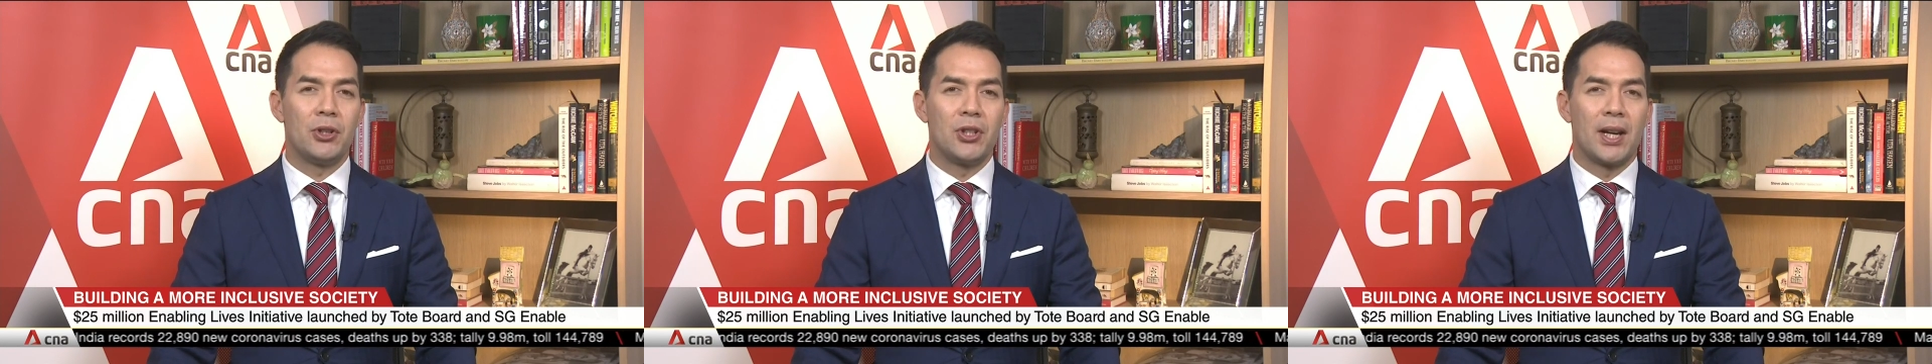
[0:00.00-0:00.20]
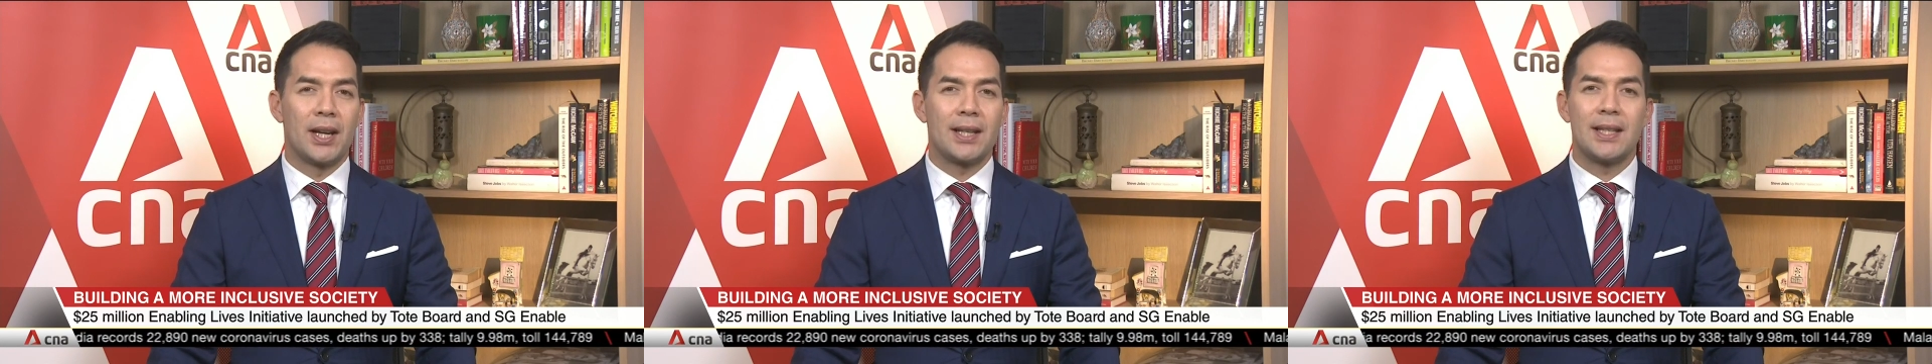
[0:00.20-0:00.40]

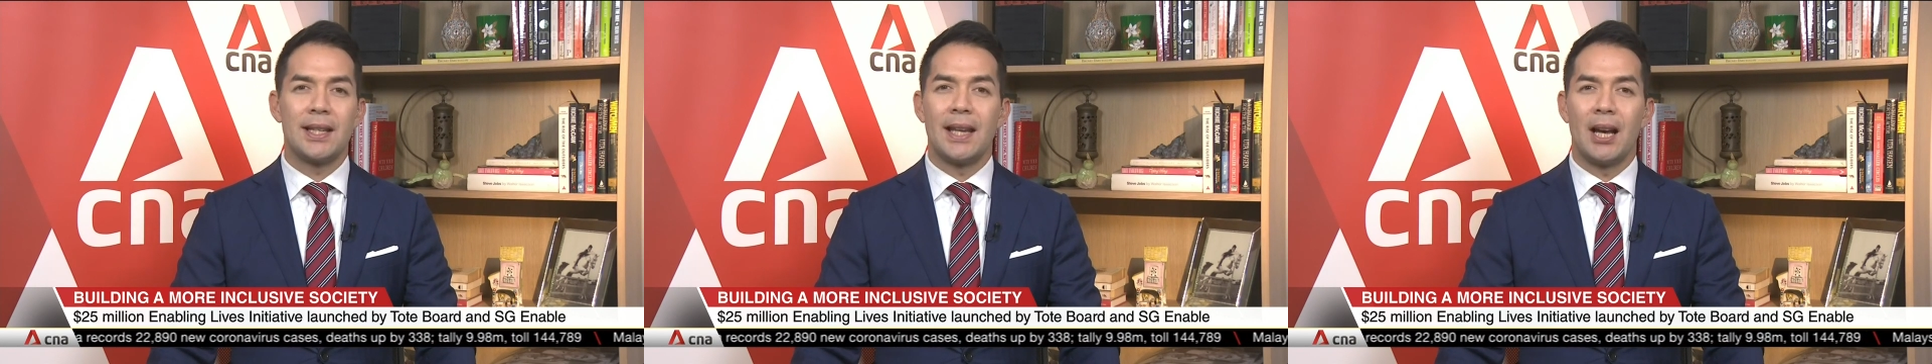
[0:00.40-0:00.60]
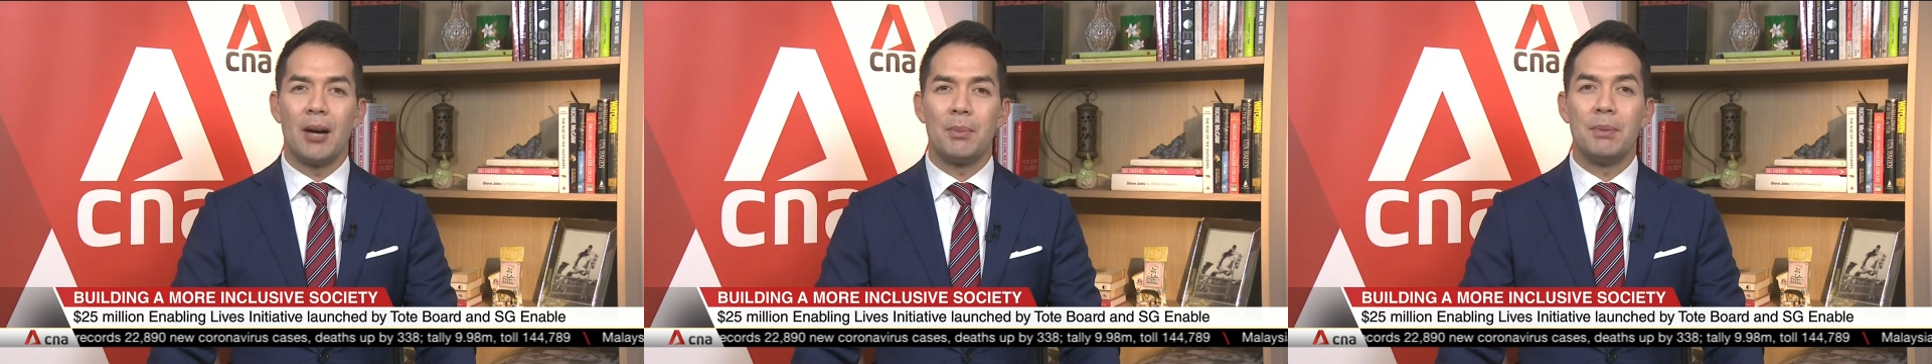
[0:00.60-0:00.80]

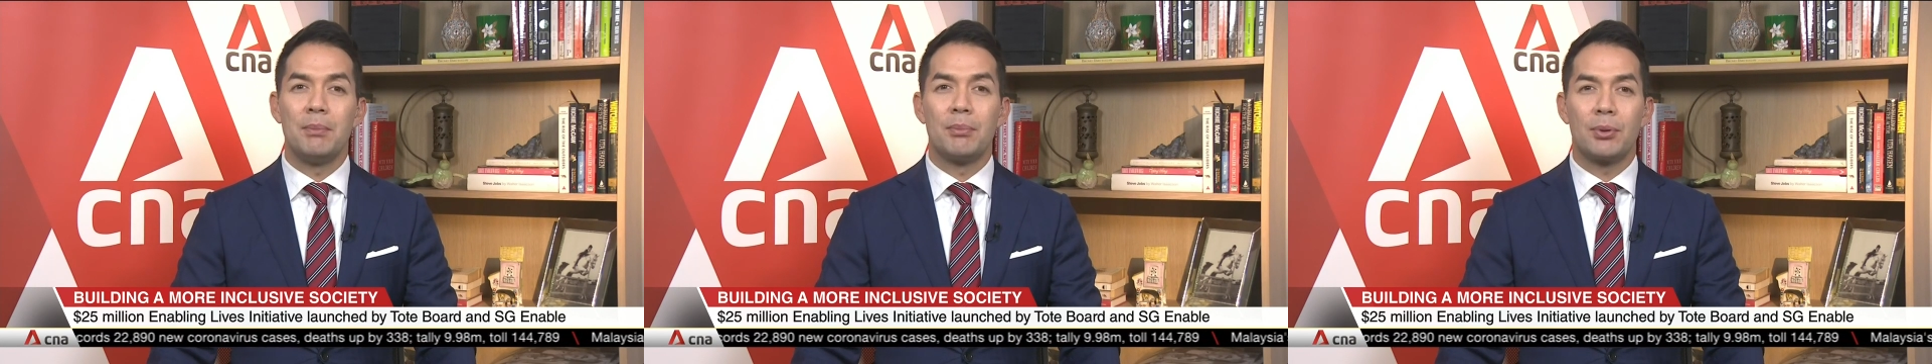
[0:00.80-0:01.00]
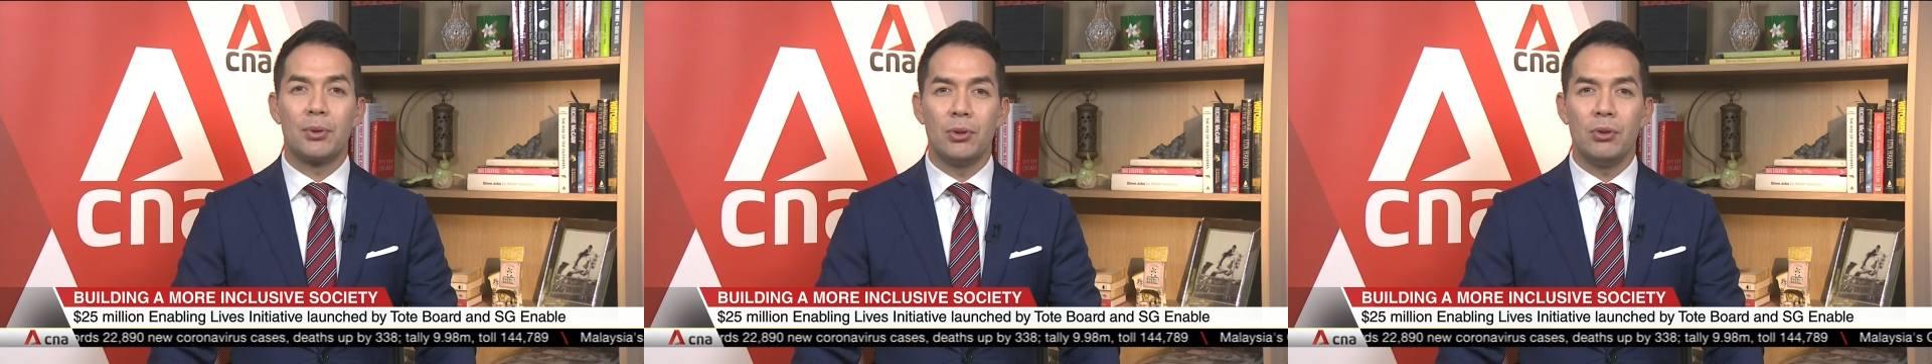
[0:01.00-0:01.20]
projects that
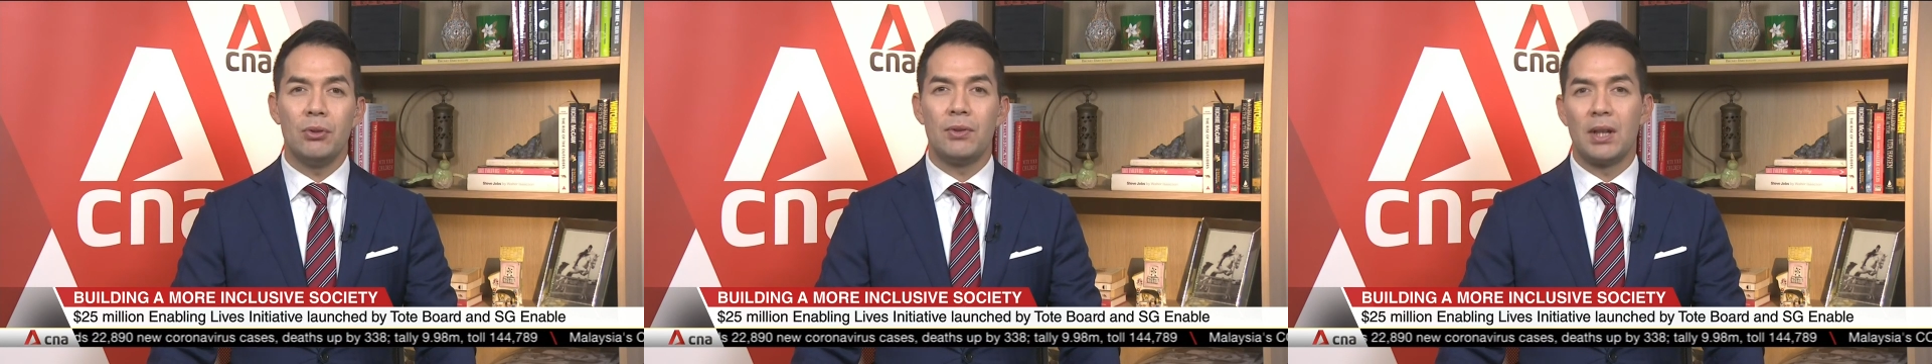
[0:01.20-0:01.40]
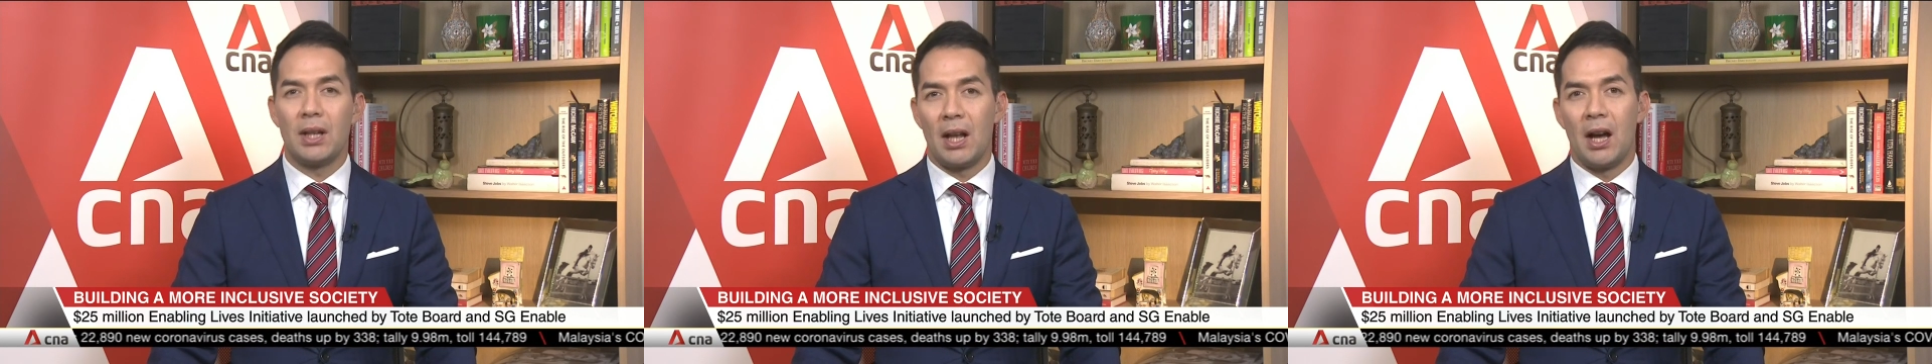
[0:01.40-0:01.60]
help improve